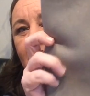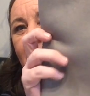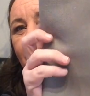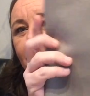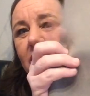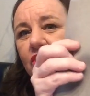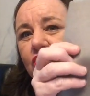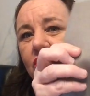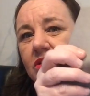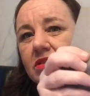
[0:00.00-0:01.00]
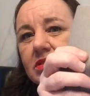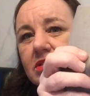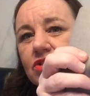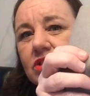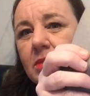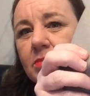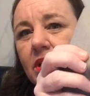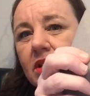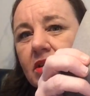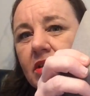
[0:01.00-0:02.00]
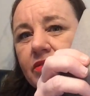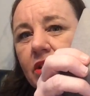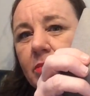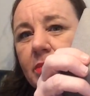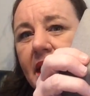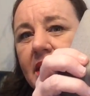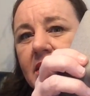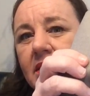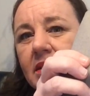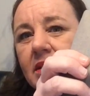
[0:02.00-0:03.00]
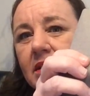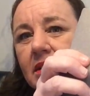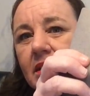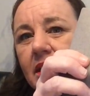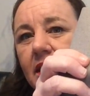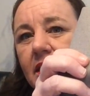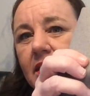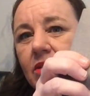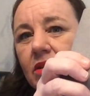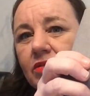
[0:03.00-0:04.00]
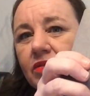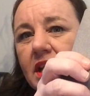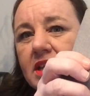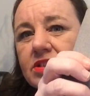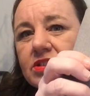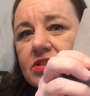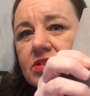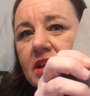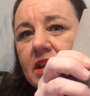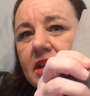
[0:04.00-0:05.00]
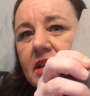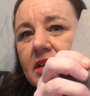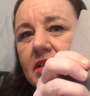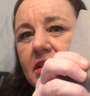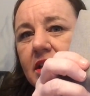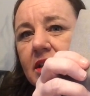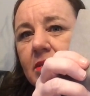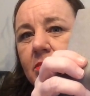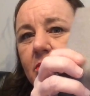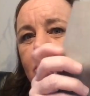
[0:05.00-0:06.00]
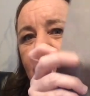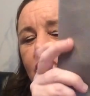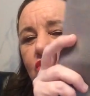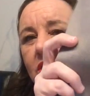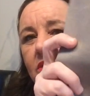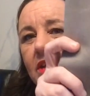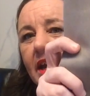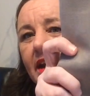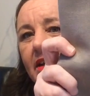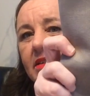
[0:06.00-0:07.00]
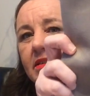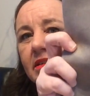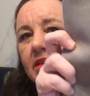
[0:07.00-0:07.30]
I finished the skin part of her back and her face, and I am stitching the hair.